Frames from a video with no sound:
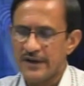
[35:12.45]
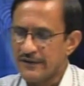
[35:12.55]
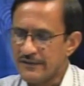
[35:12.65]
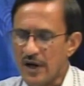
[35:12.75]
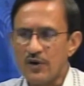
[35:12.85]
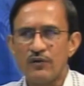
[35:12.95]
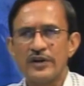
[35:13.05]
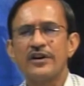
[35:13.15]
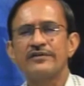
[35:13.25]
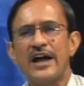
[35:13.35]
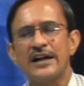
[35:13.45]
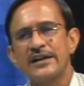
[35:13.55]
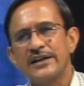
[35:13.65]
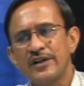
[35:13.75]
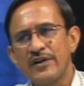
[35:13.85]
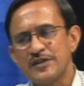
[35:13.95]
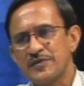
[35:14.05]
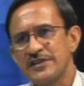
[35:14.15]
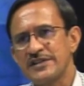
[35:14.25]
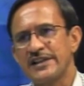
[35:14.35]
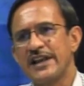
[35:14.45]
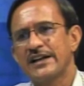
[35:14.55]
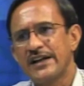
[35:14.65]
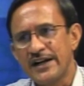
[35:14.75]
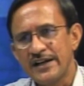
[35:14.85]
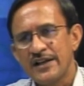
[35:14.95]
Now, one of the alternative has been selected.